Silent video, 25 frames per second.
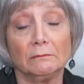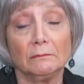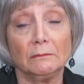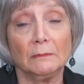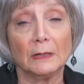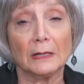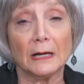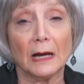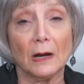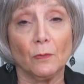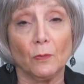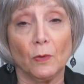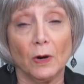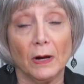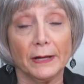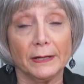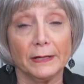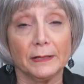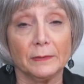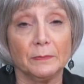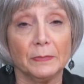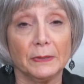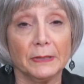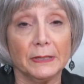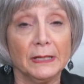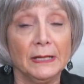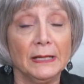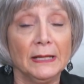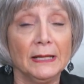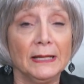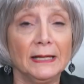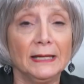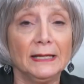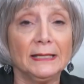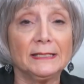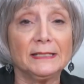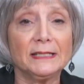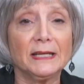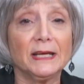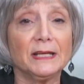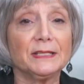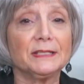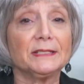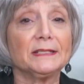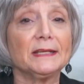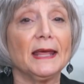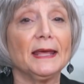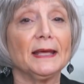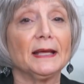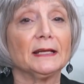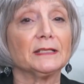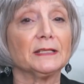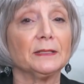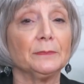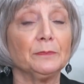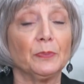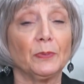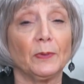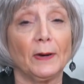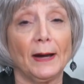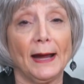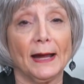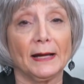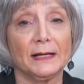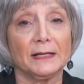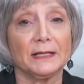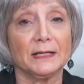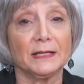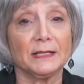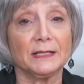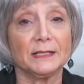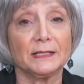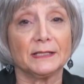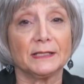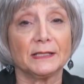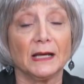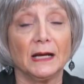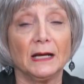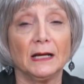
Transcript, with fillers: what I wanted. But it does take some practice.